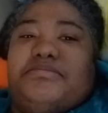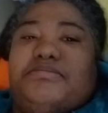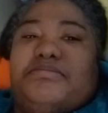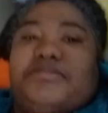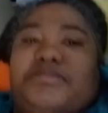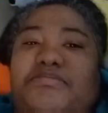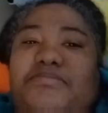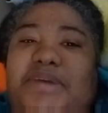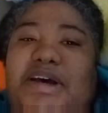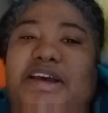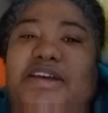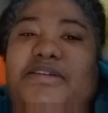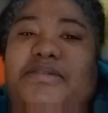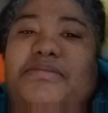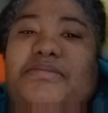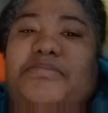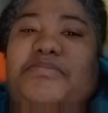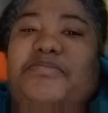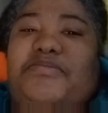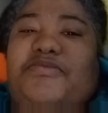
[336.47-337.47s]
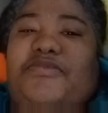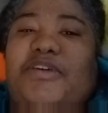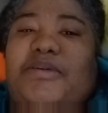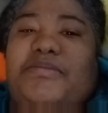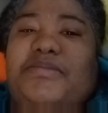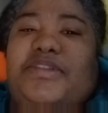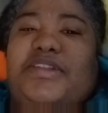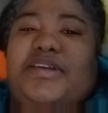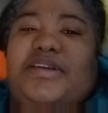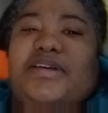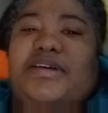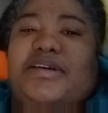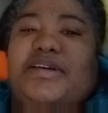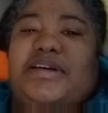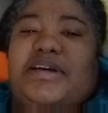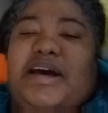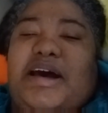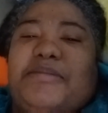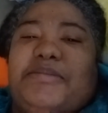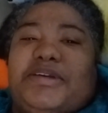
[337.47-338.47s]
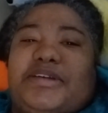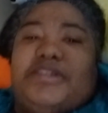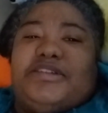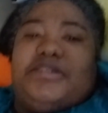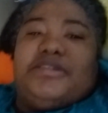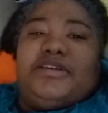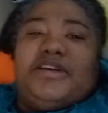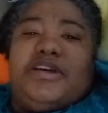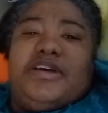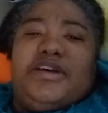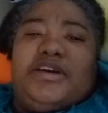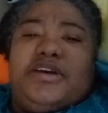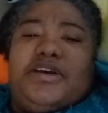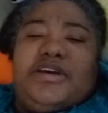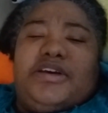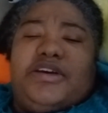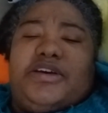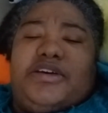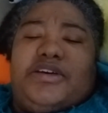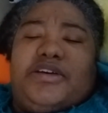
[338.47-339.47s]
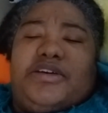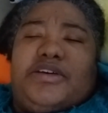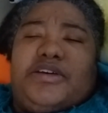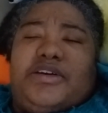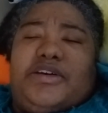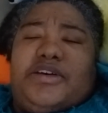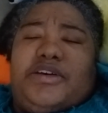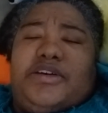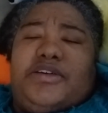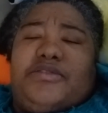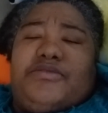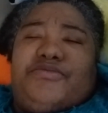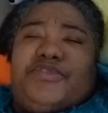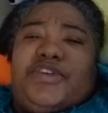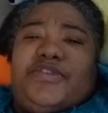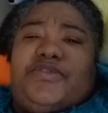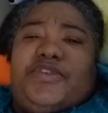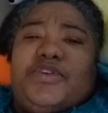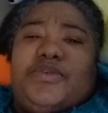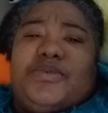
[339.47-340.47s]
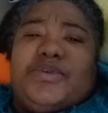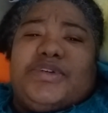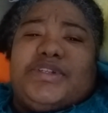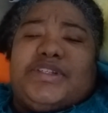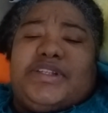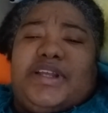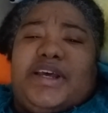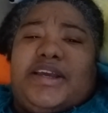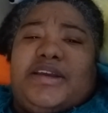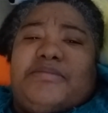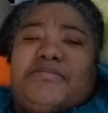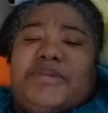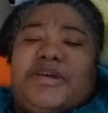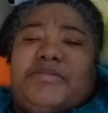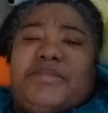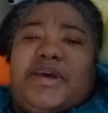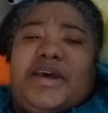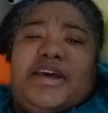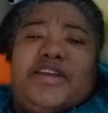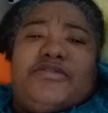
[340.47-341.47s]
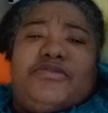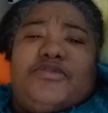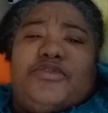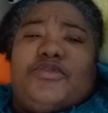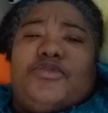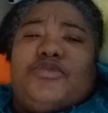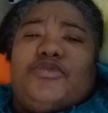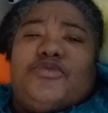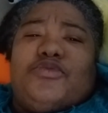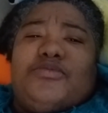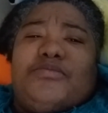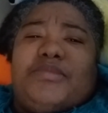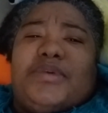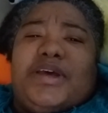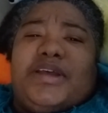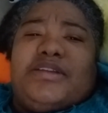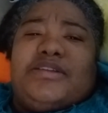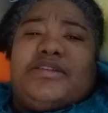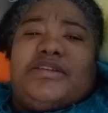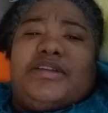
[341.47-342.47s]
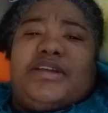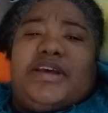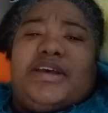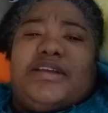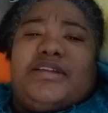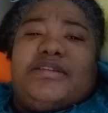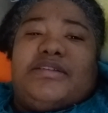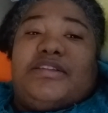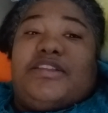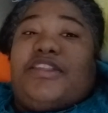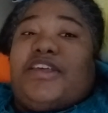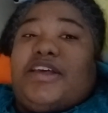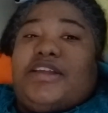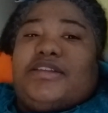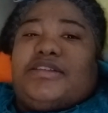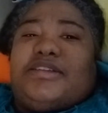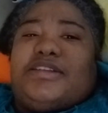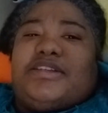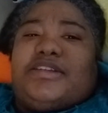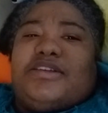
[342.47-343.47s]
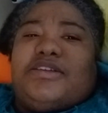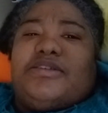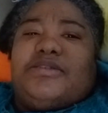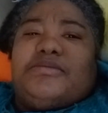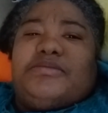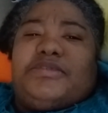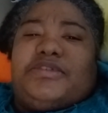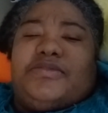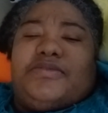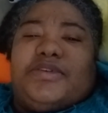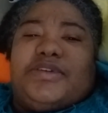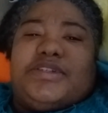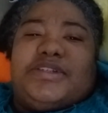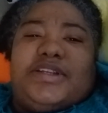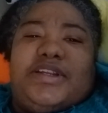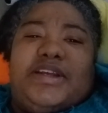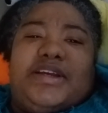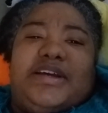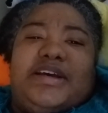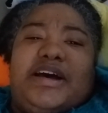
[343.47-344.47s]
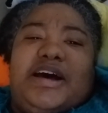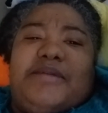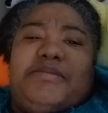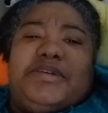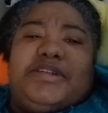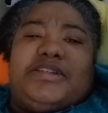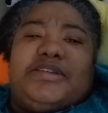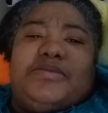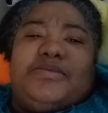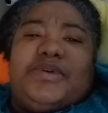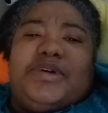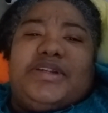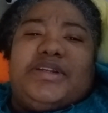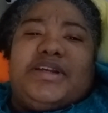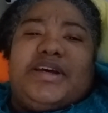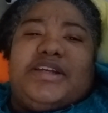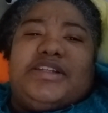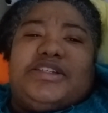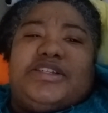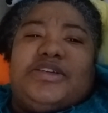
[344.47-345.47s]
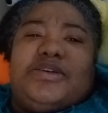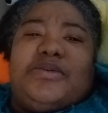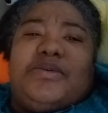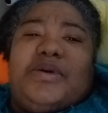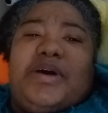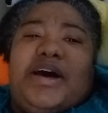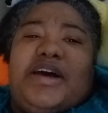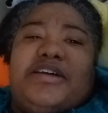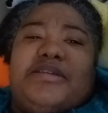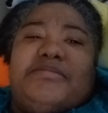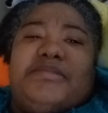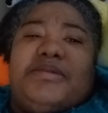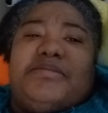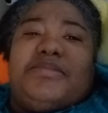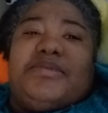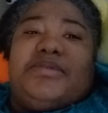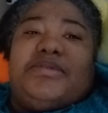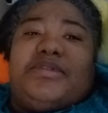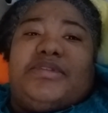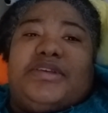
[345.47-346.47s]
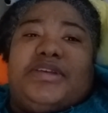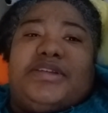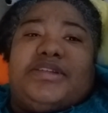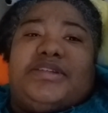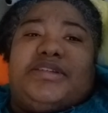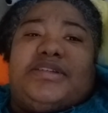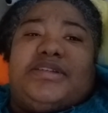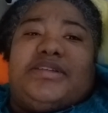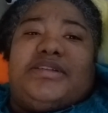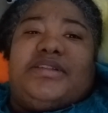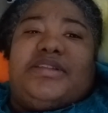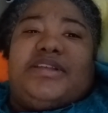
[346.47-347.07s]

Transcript: the comics reviewers like Mim Headroom and then still Diversity in Comics and whatnot. So I remember these